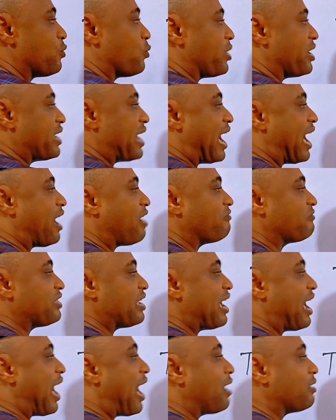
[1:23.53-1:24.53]
We have
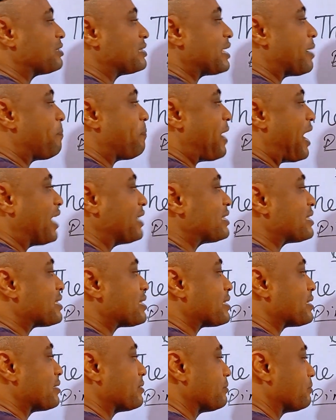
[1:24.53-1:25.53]
the outer
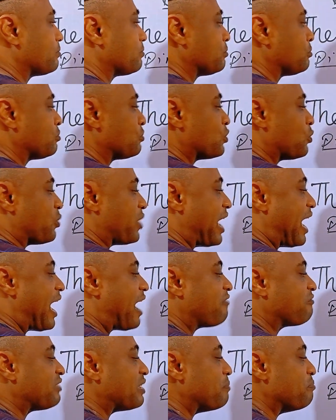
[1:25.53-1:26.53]
parts, we
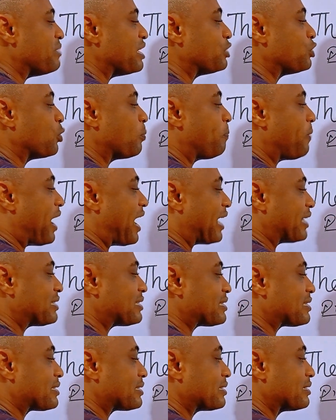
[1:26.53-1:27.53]
have the middle
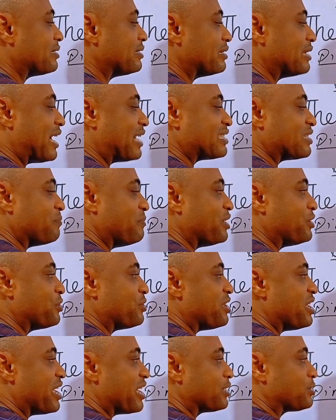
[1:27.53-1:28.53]
parts, that's the middle
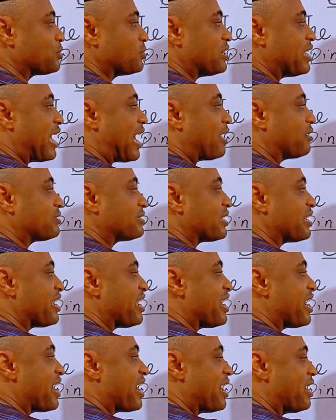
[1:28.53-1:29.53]
ear, so the outer
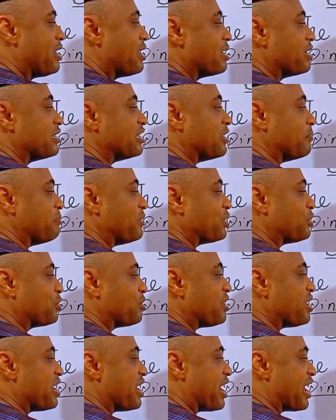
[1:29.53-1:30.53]
ear, the
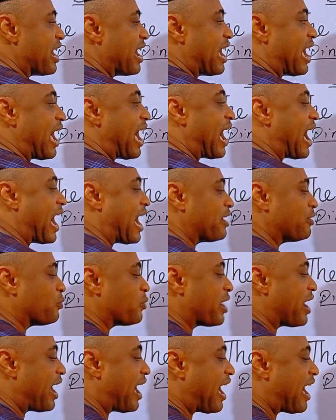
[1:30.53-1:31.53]
middle ear, and
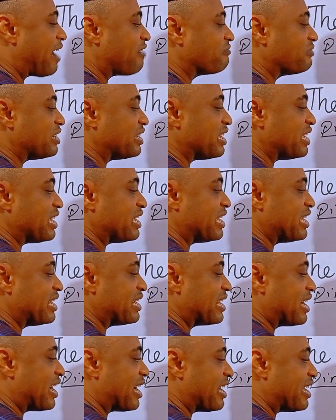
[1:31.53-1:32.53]
we have the
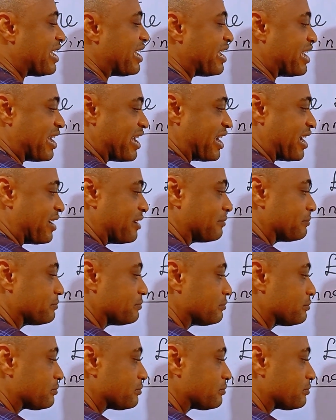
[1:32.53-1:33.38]
inner ear.